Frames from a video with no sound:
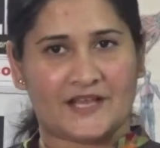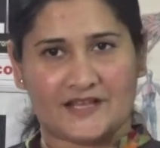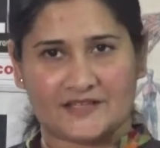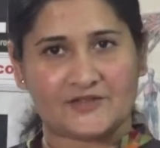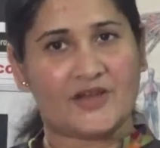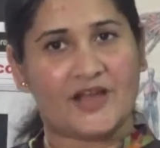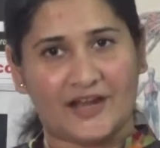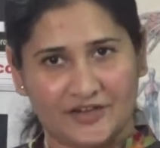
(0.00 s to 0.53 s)

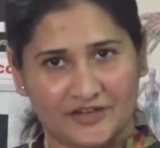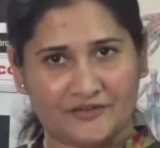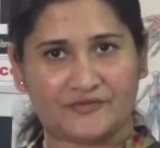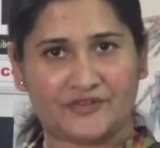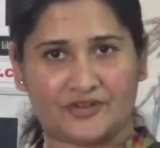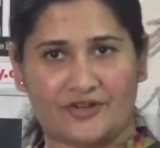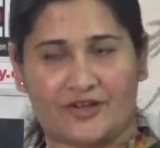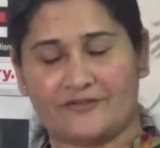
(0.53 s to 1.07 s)
So end of
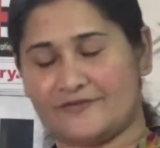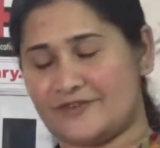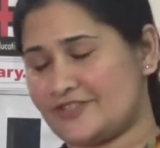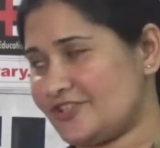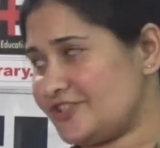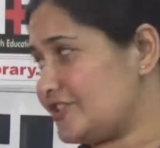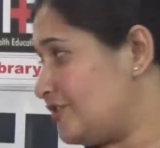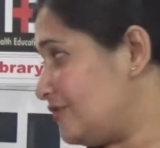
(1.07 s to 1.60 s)
the
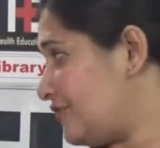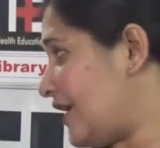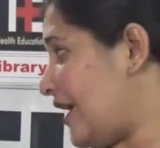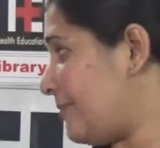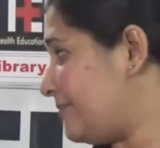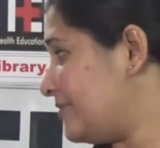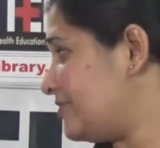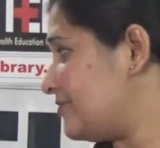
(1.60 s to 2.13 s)
conversation, if you
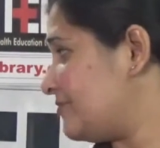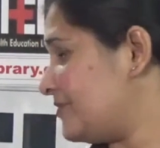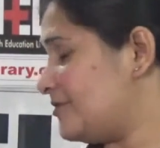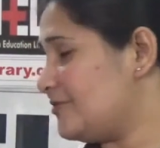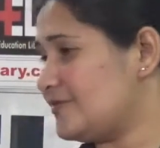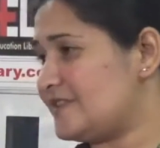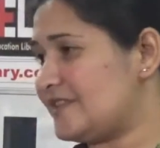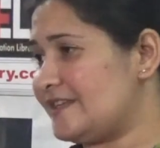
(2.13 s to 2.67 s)
happen to be
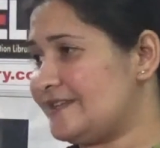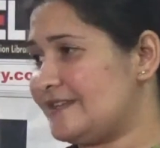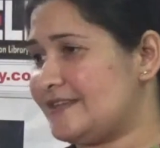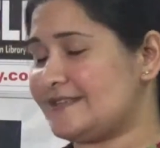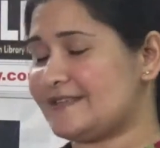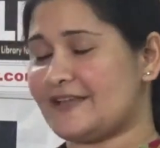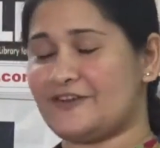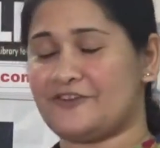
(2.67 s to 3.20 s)
using
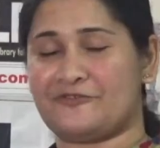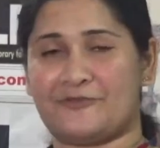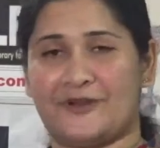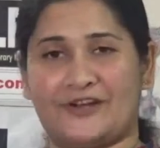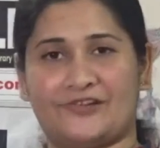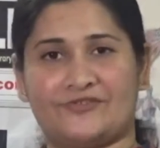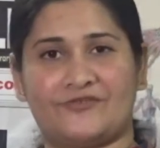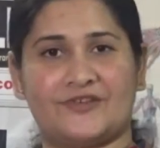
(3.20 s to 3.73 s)
these kind of
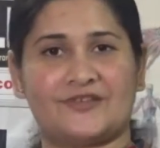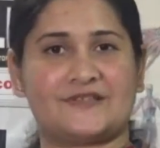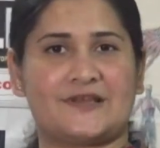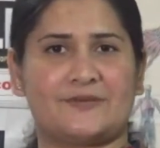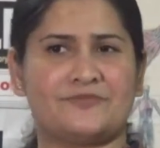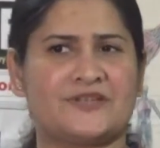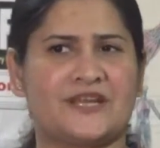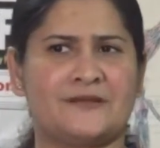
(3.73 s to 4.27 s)
metaphors,
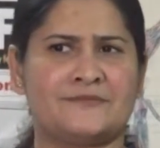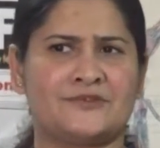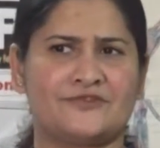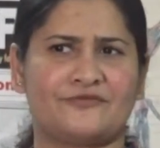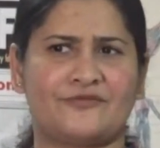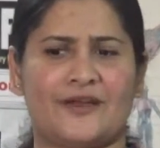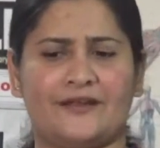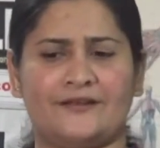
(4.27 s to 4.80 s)
sometimes you
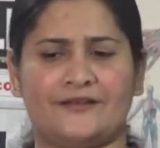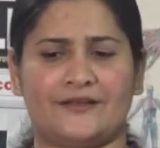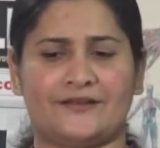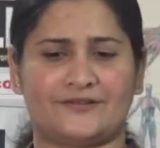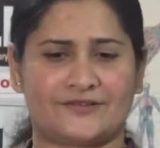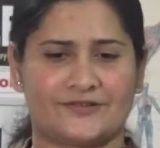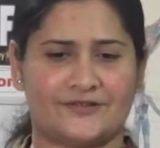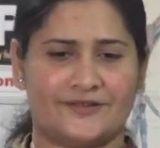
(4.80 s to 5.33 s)
find
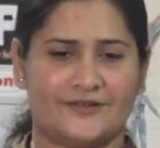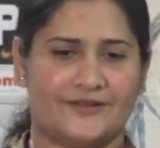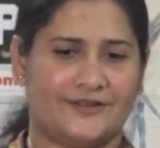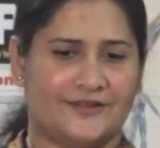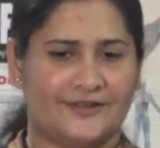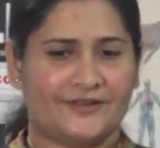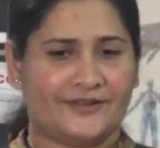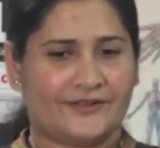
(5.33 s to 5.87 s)
that
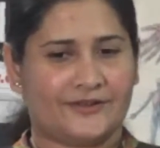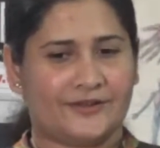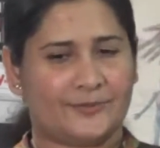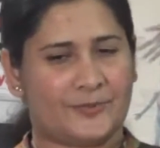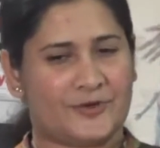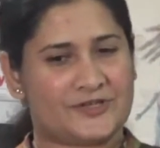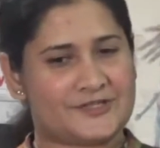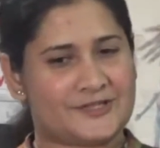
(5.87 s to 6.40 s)
the
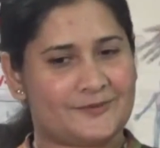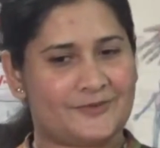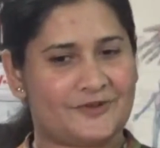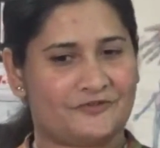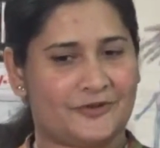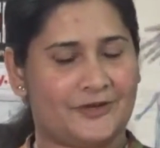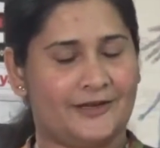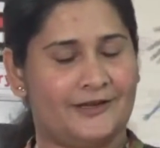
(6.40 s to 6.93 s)
person may
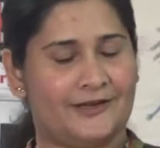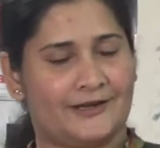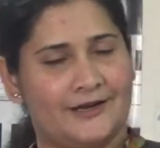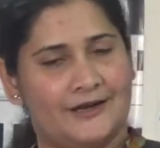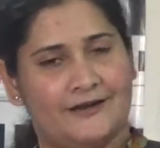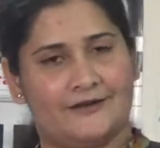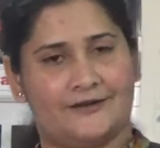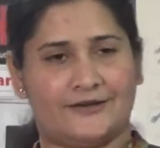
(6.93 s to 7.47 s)
feel a
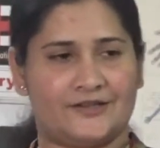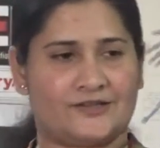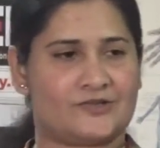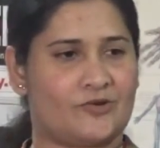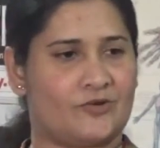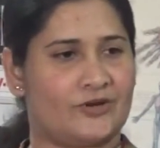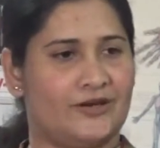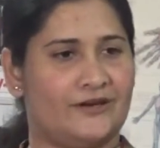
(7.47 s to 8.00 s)
little
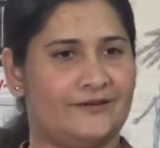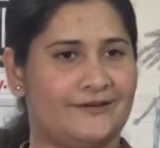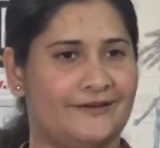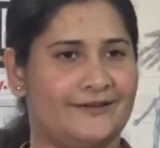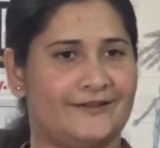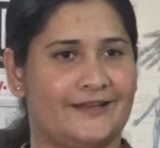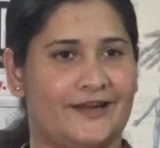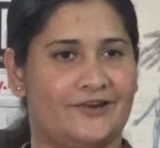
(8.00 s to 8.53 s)
disoriented
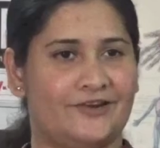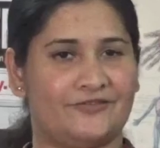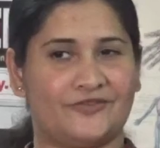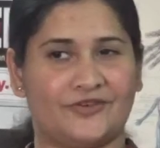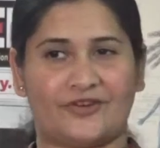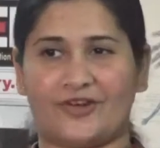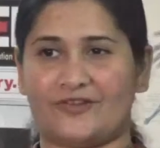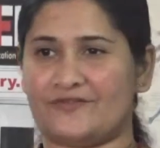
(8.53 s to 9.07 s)
at the end of
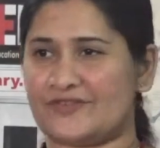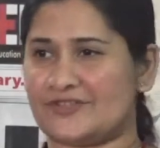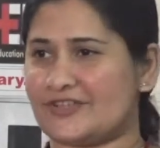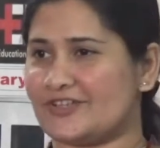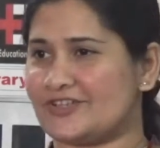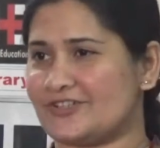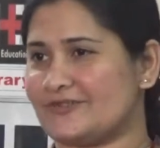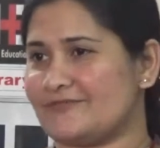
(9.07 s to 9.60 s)
the
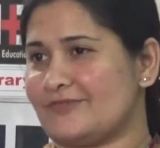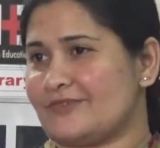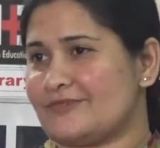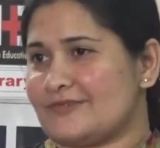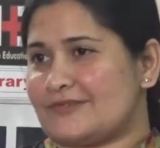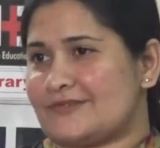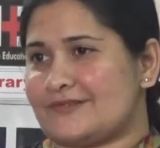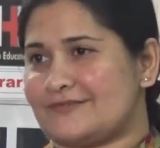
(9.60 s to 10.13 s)
conversation
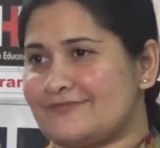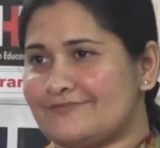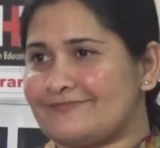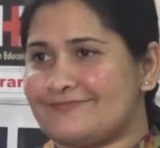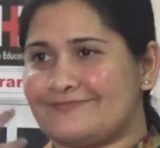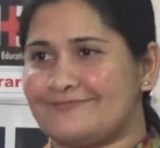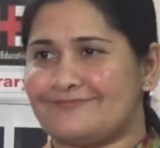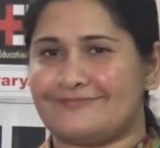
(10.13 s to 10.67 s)
because
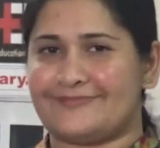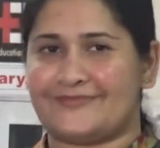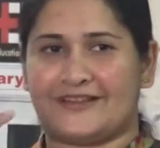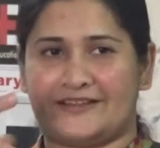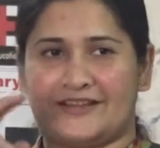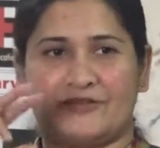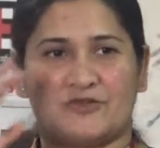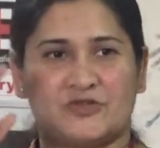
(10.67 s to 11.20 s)

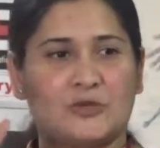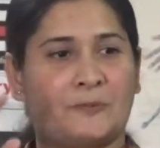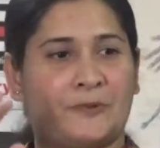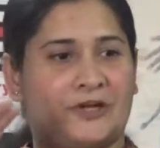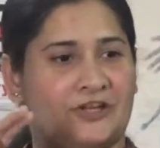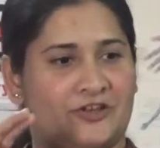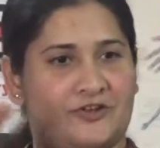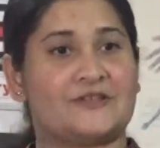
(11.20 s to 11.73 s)
there was no
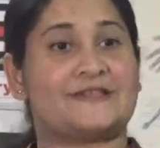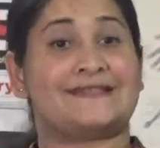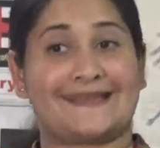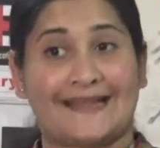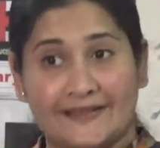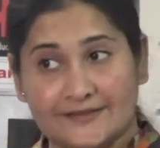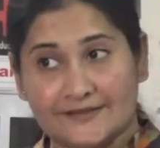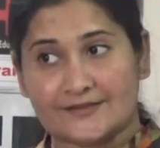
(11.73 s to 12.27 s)
particular
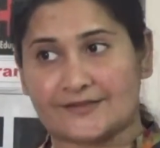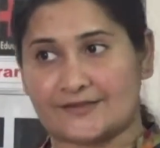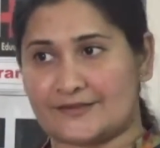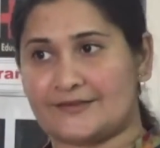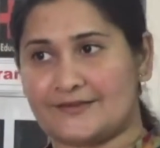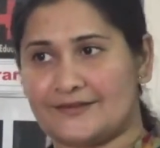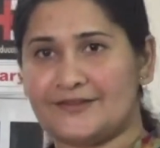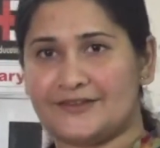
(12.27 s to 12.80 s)

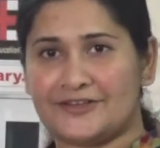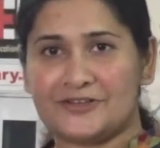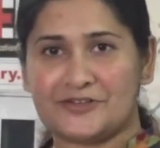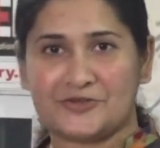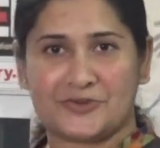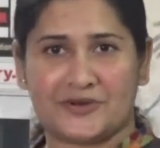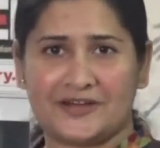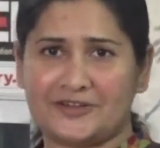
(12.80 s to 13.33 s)
sense
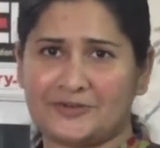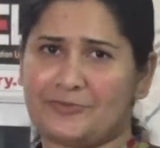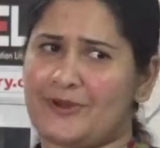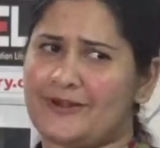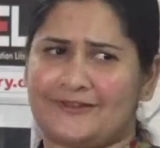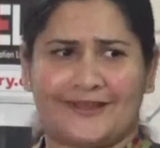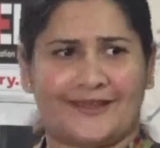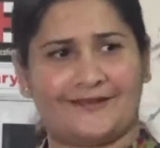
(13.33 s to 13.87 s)
to it,
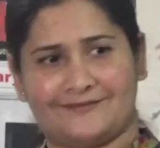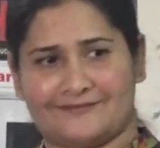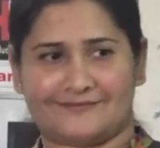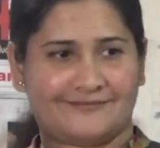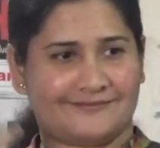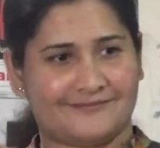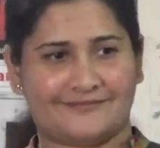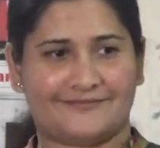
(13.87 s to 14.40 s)
but then
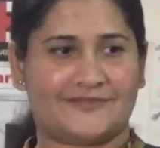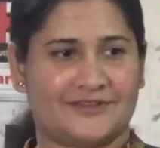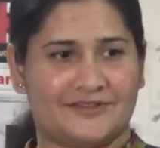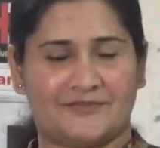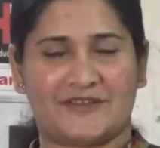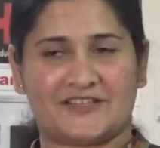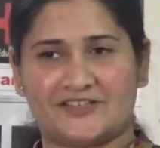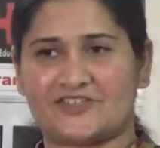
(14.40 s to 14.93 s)

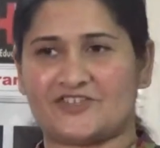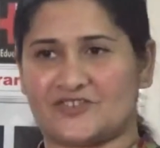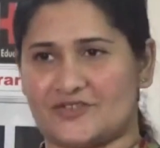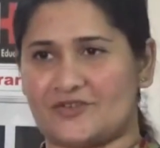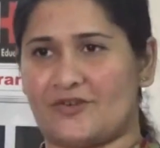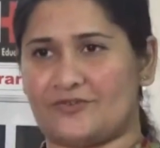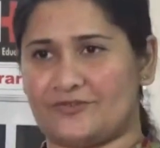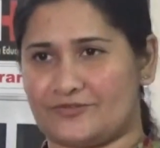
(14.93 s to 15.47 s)
the message has
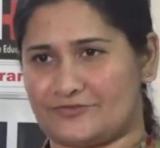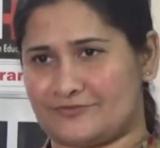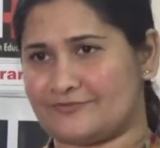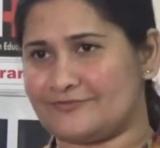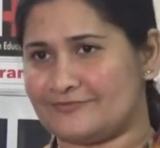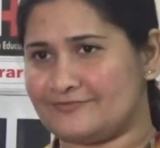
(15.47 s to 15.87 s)
gone through.